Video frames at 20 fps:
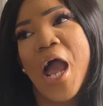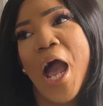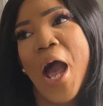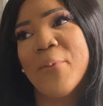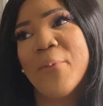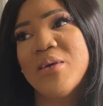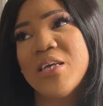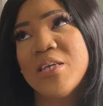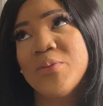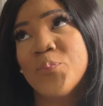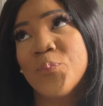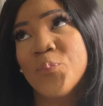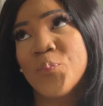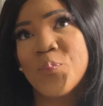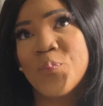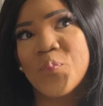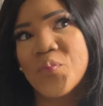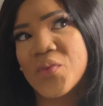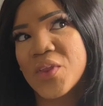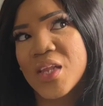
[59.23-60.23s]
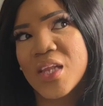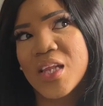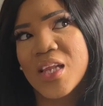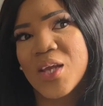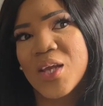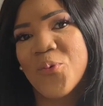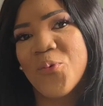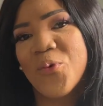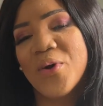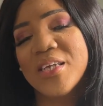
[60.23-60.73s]
I mean,
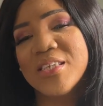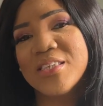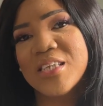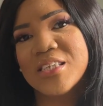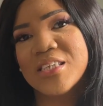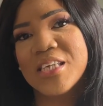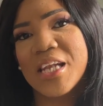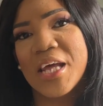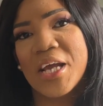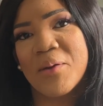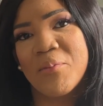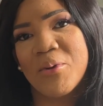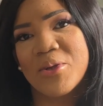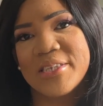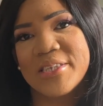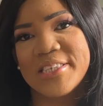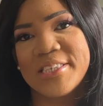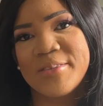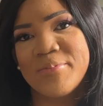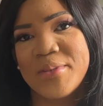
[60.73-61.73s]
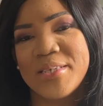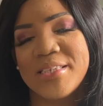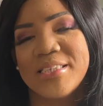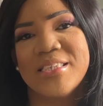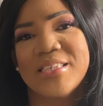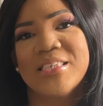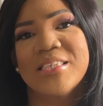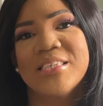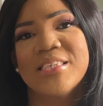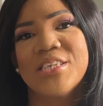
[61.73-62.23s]
what is not to like about these
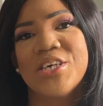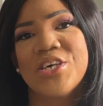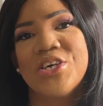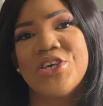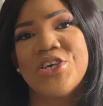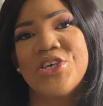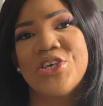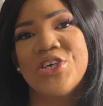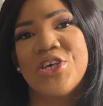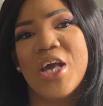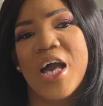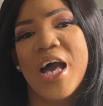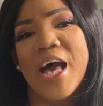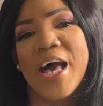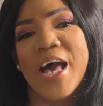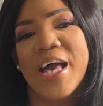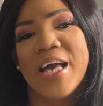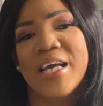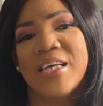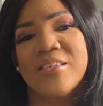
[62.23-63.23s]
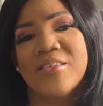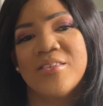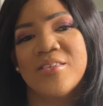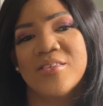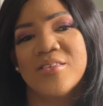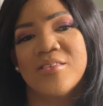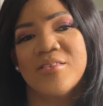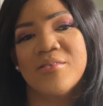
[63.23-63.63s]
pieces and